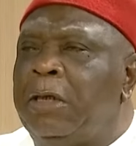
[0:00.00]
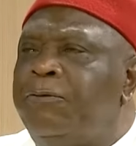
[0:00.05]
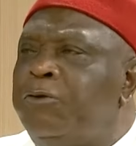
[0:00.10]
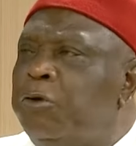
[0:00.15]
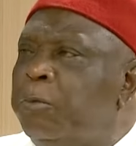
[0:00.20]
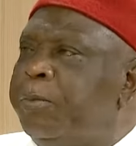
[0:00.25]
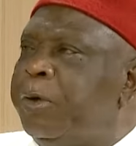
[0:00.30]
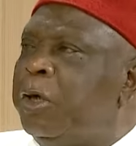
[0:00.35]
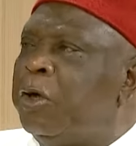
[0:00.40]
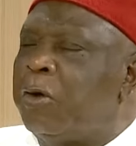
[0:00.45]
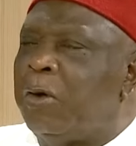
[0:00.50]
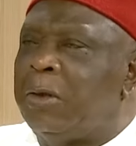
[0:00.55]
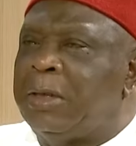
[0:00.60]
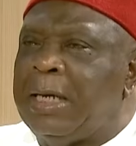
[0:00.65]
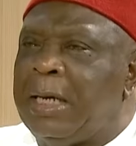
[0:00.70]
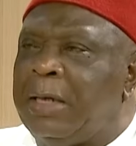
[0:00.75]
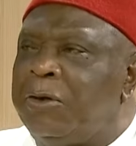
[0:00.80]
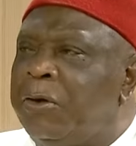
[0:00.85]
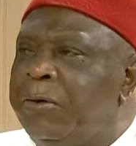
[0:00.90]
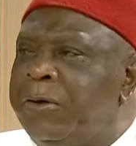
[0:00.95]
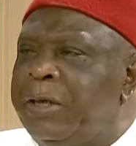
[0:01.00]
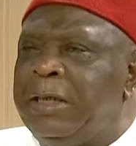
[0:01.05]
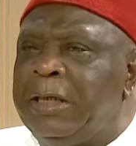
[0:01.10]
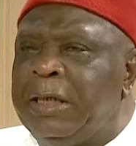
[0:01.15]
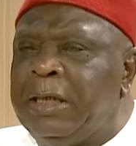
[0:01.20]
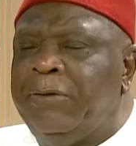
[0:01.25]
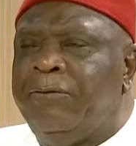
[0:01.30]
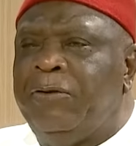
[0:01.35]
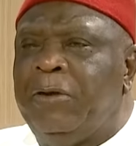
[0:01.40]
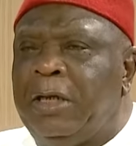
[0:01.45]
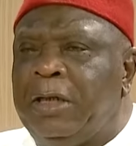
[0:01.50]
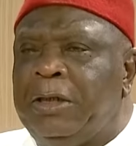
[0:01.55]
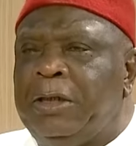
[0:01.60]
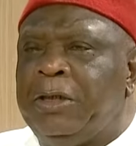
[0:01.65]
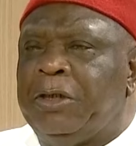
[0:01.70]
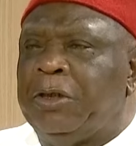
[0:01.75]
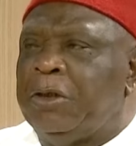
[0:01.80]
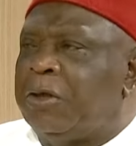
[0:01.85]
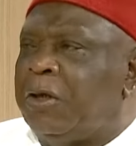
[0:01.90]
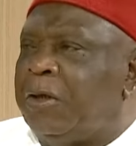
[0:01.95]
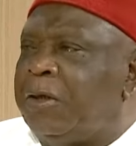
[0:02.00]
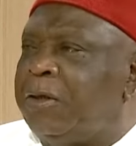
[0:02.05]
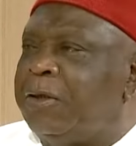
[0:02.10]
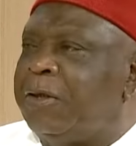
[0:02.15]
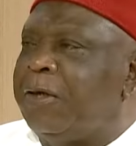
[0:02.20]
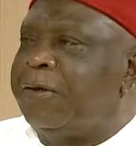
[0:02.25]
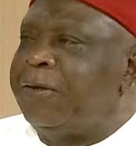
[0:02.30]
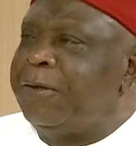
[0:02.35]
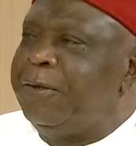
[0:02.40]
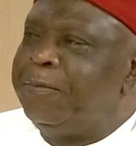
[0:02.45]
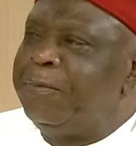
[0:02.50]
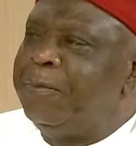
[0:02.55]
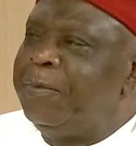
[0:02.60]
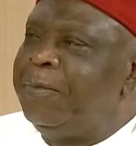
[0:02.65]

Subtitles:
If Supreme Court had already given a decision, sorry.